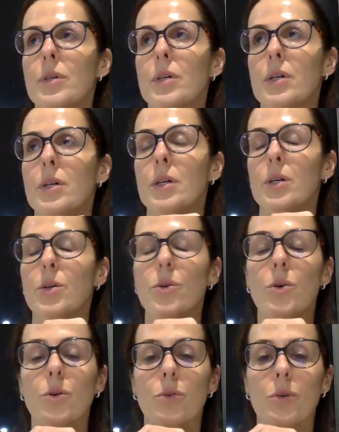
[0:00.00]

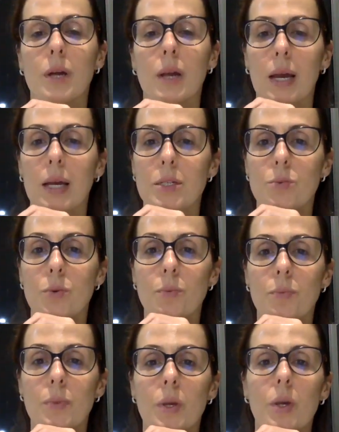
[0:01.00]
Google Classroom.